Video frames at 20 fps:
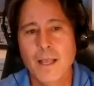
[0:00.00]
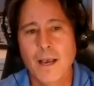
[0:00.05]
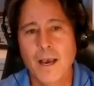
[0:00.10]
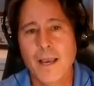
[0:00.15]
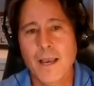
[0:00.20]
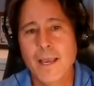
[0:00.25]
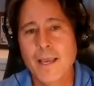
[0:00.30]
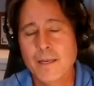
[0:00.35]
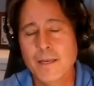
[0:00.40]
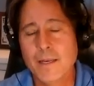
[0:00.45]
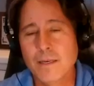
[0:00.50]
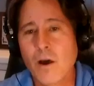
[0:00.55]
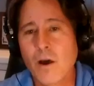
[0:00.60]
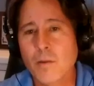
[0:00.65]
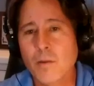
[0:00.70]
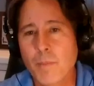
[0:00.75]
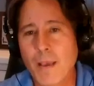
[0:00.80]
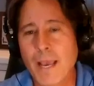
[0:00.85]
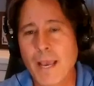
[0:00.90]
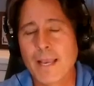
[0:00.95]
I had
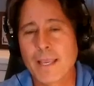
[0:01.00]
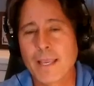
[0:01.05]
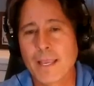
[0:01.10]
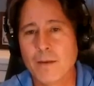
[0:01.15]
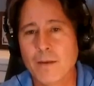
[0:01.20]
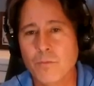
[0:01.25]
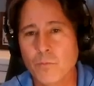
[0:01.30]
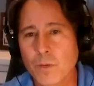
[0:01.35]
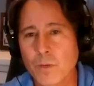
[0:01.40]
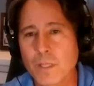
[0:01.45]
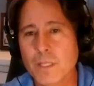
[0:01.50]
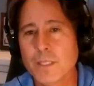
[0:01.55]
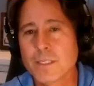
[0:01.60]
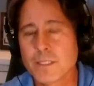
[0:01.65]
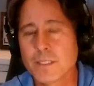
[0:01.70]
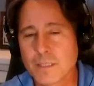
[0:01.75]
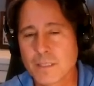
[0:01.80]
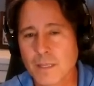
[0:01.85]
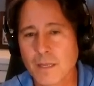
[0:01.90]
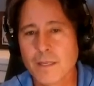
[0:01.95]
gone back and really
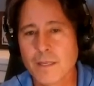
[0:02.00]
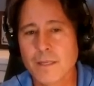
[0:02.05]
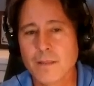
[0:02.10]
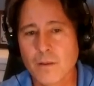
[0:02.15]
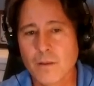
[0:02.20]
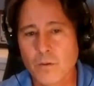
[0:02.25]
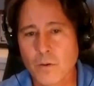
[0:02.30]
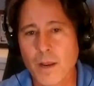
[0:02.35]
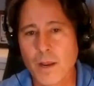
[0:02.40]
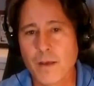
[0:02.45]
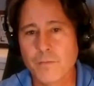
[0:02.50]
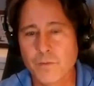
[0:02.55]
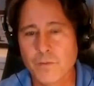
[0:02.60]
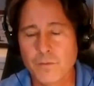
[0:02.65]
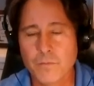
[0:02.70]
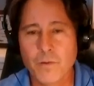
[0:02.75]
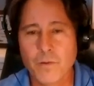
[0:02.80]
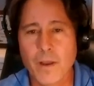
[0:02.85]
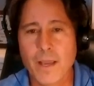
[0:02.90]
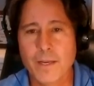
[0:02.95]
studied the craft of
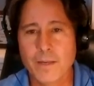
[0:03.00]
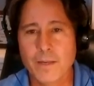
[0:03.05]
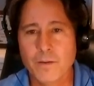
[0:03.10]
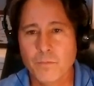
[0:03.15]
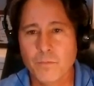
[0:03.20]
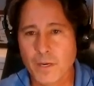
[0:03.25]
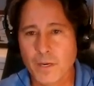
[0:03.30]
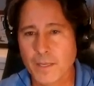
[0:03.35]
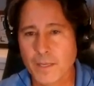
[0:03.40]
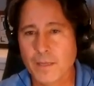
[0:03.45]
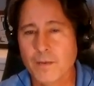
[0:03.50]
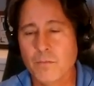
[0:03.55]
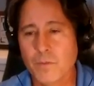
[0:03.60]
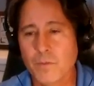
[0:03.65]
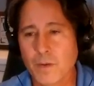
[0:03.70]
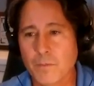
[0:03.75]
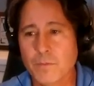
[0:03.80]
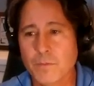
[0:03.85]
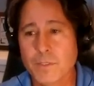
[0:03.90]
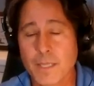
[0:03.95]
writing when
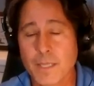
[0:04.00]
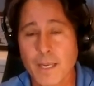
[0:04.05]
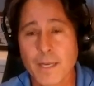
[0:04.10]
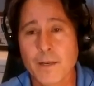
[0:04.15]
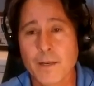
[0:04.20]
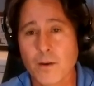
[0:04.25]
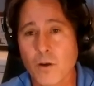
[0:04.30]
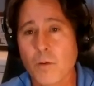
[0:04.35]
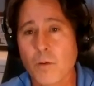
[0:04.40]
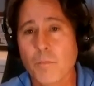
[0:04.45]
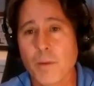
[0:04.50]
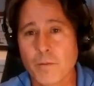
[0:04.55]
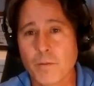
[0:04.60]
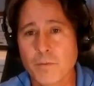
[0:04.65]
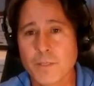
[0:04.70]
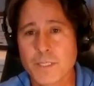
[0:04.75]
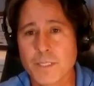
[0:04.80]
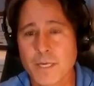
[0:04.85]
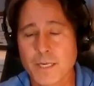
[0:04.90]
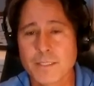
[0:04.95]
I was getting all my
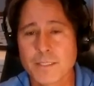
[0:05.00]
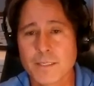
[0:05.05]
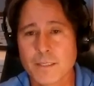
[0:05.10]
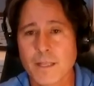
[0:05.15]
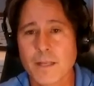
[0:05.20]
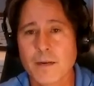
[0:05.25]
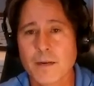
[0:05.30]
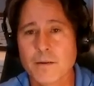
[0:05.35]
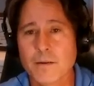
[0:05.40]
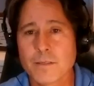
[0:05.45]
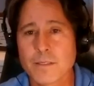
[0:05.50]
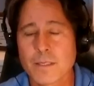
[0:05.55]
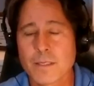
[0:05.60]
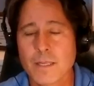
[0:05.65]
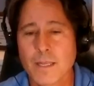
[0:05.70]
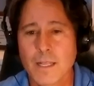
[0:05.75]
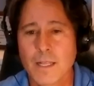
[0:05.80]
rejection letters.